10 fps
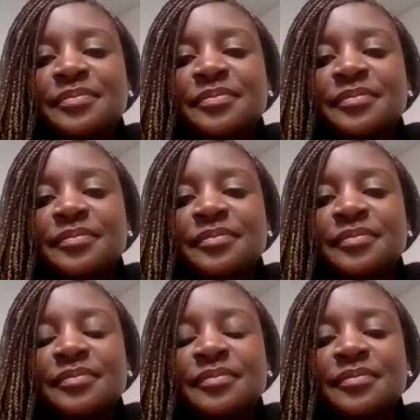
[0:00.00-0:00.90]

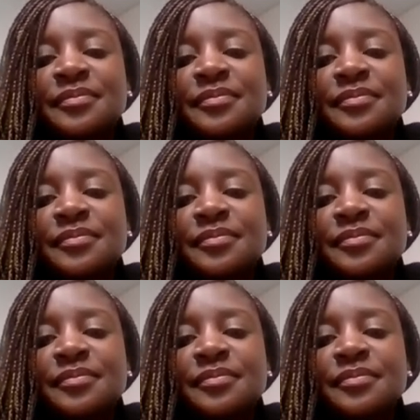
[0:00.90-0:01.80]

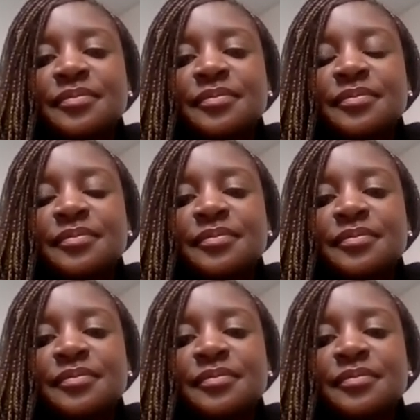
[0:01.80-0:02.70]

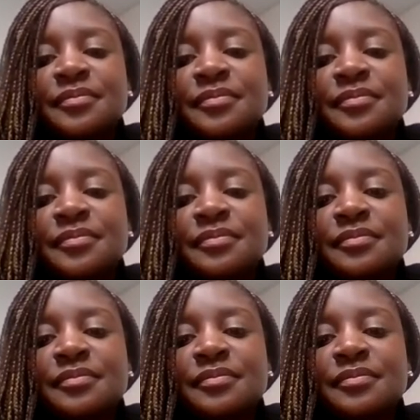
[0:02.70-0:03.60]

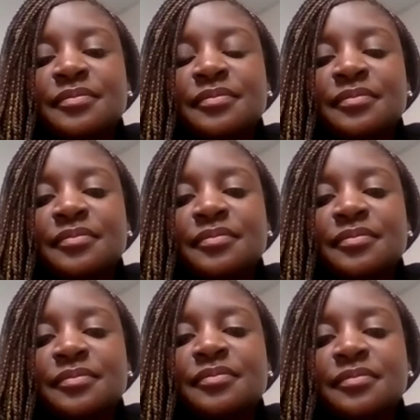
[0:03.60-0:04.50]

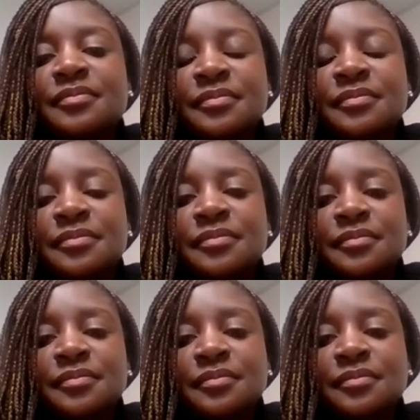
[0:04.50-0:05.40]

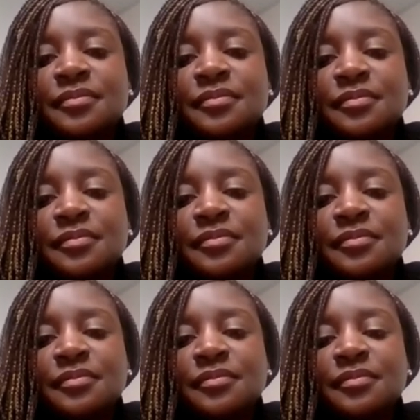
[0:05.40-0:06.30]

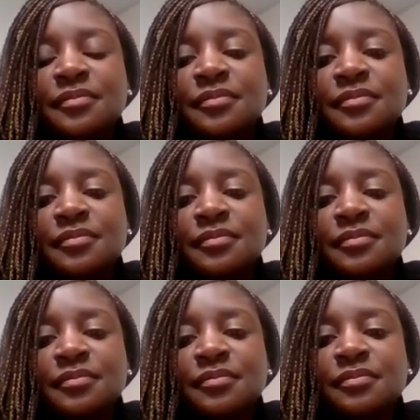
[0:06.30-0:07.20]

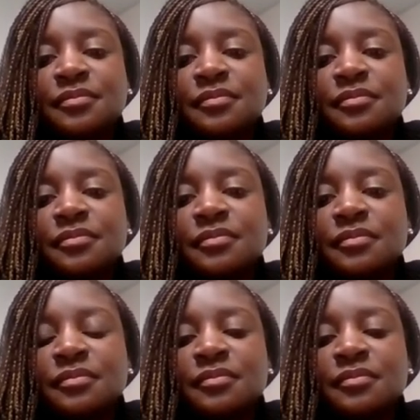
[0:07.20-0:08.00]
This person isn't speaking.